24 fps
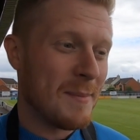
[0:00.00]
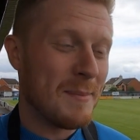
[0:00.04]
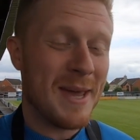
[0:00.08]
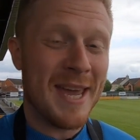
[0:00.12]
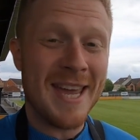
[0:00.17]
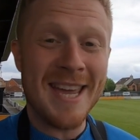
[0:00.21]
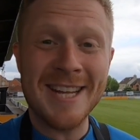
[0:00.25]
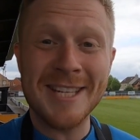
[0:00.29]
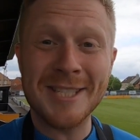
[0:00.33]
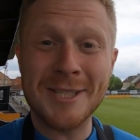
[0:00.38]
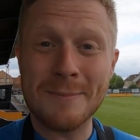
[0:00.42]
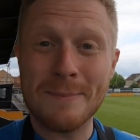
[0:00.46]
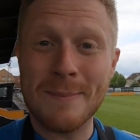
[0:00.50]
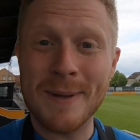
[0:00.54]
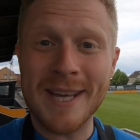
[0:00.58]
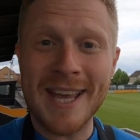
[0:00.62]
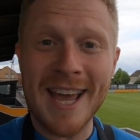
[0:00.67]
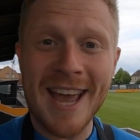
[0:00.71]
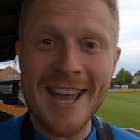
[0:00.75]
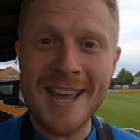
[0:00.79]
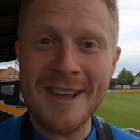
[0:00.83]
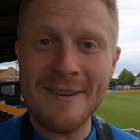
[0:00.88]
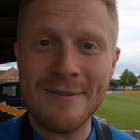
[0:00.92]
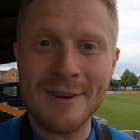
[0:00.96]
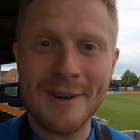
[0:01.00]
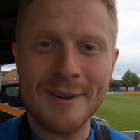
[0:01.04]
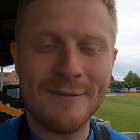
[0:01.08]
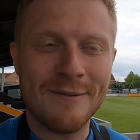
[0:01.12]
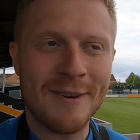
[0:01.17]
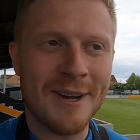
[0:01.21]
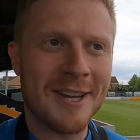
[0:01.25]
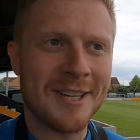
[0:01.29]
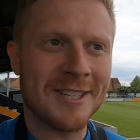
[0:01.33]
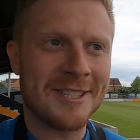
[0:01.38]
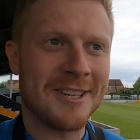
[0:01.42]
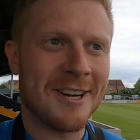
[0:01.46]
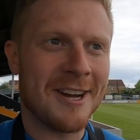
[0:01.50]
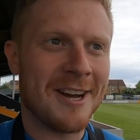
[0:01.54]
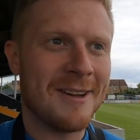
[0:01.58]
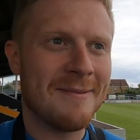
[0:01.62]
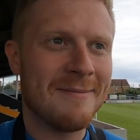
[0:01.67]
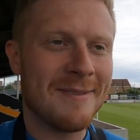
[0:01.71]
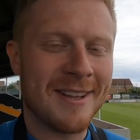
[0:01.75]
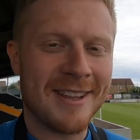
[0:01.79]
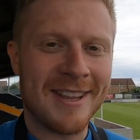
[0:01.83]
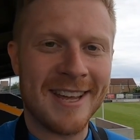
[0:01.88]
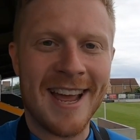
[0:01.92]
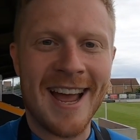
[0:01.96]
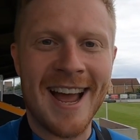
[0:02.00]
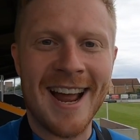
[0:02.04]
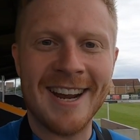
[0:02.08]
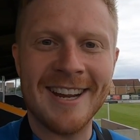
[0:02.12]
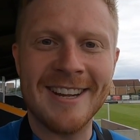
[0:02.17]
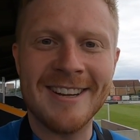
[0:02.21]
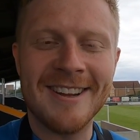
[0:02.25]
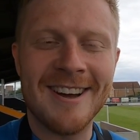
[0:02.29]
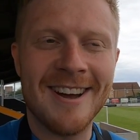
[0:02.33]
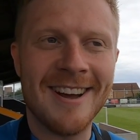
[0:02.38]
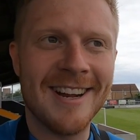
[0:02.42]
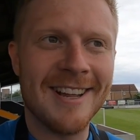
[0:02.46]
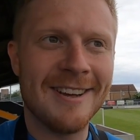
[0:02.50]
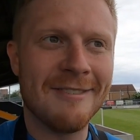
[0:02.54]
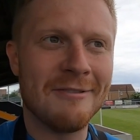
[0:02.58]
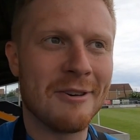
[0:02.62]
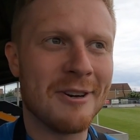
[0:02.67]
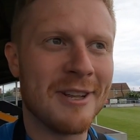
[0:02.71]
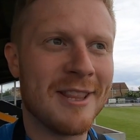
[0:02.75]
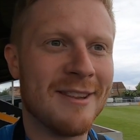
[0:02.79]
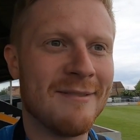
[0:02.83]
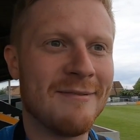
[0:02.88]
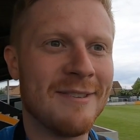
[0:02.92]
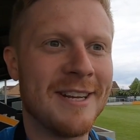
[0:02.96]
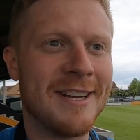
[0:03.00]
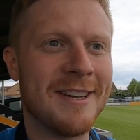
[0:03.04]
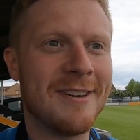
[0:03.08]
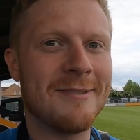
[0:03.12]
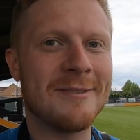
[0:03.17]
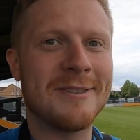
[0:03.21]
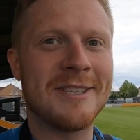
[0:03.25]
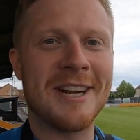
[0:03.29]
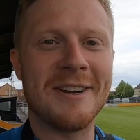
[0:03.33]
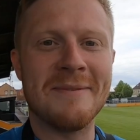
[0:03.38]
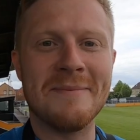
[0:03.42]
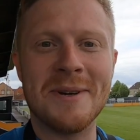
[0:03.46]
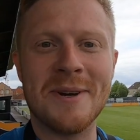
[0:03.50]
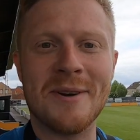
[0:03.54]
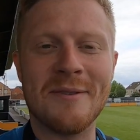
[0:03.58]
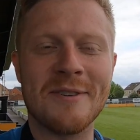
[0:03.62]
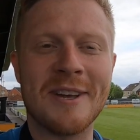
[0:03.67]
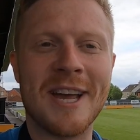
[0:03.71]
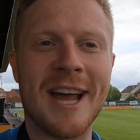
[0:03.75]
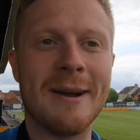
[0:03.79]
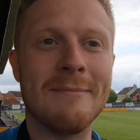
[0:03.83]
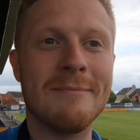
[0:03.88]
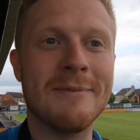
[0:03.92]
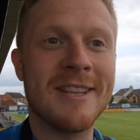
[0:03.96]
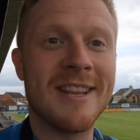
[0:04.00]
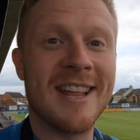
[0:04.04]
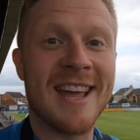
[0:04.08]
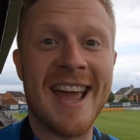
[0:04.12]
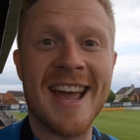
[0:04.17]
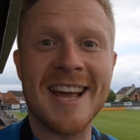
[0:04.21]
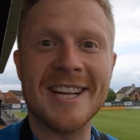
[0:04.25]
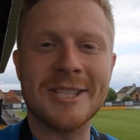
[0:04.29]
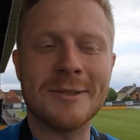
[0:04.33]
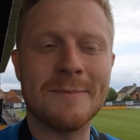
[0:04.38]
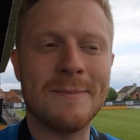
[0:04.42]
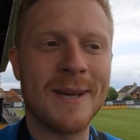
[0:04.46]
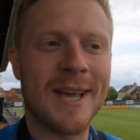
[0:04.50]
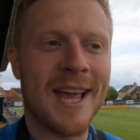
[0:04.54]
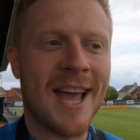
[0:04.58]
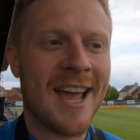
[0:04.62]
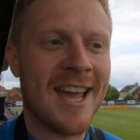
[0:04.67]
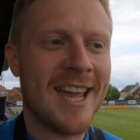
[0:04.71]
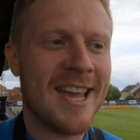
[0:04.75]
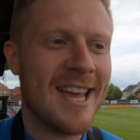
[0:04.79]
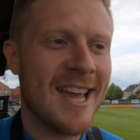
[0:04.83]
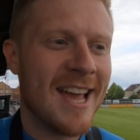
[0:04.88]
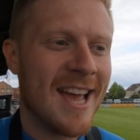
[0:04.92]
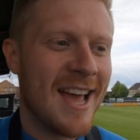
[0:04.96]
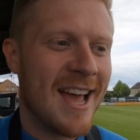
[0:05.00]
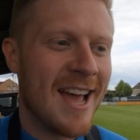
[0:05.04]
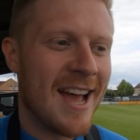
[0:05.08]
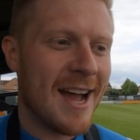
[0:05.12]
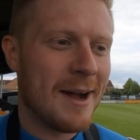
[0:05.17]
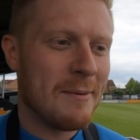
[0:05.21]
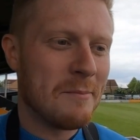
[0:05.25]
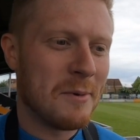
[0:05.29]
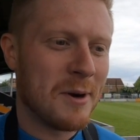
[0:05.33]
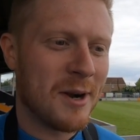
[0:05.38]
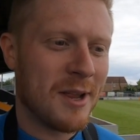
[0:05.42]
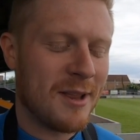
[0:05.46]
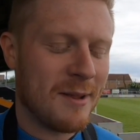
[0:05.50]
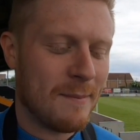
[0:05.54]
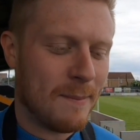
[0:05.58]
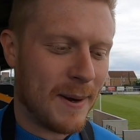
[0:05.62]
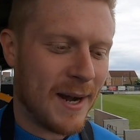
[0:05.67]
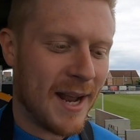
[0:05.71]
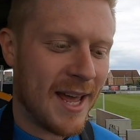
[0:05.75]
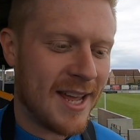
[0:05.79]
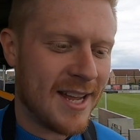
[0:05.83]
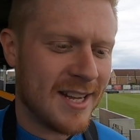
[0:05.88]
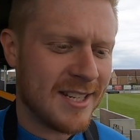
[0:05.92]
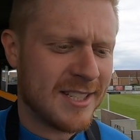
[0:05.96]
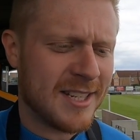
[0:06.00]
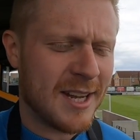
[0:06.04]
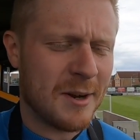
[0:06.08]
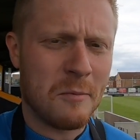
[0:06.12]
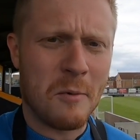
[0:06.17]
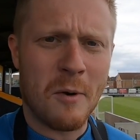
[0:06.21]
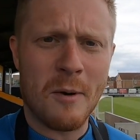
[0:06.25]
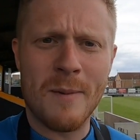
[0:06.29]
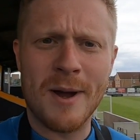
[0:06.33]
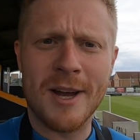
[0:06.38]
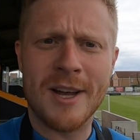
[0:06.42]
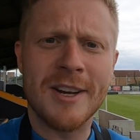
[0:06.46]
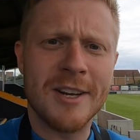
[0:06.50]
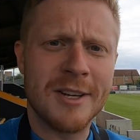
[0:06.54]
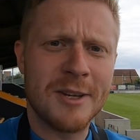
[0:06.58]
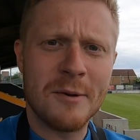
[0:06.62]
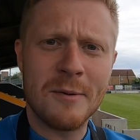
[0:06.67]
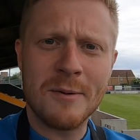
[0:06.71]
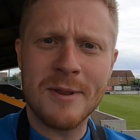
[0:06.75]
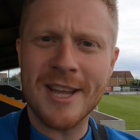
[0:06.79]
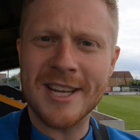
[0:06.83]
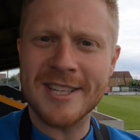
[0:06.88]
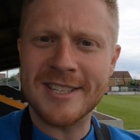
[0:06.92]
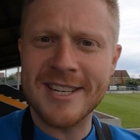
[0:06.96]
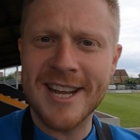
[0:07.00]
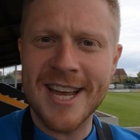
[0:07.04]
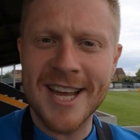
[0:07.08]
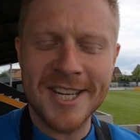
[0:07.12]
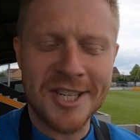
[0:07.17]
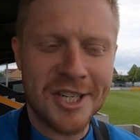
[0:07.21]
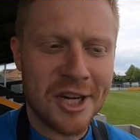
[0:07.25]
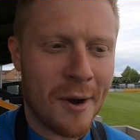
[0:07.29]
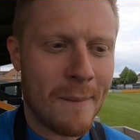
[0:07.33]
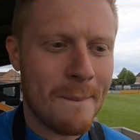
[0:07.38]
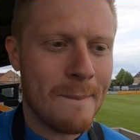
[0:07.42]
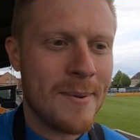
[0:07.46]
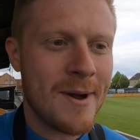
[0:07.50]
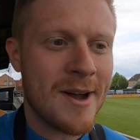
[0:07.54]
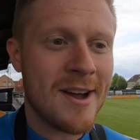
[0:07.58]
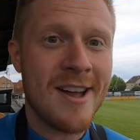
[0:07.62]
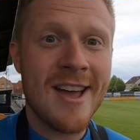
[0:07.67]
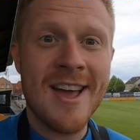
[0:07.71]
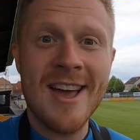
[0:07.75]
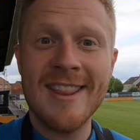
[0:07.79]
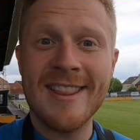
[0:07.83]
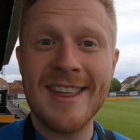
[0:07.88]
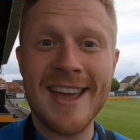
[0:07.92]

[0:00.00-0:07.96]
Eating spaghetti for the first time. I think Alan earlier on in the video was telling me off camera that they ate spaghetti, and one of the players said, what am I going to do with this, knit a jumper?